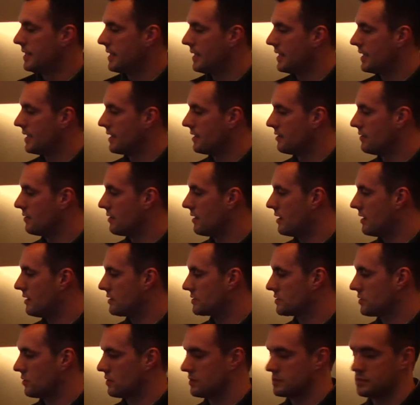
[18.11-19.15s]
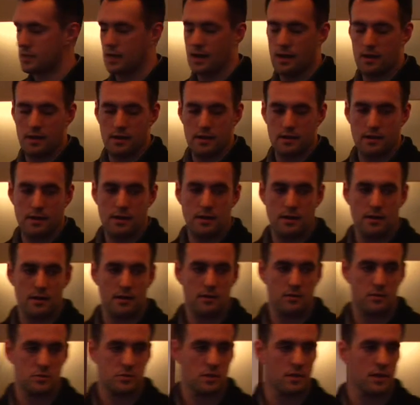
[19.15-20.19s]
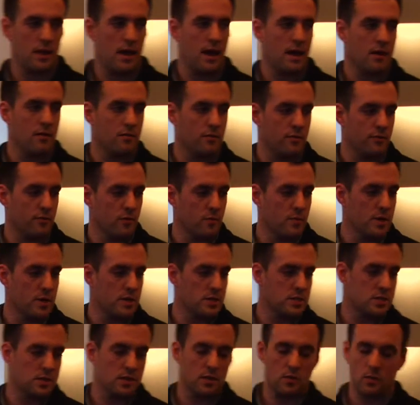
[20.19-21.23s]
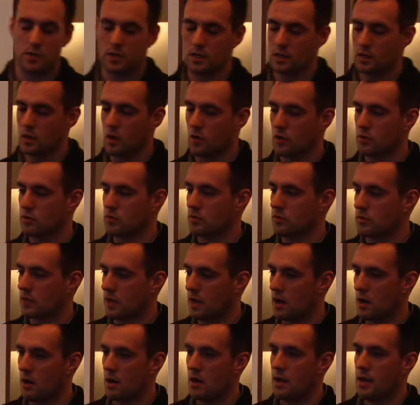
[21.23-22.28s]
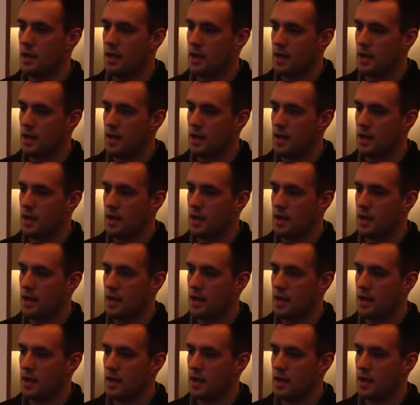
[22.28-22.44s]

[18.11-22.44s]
and so it's got there's a lot of information that we can go through there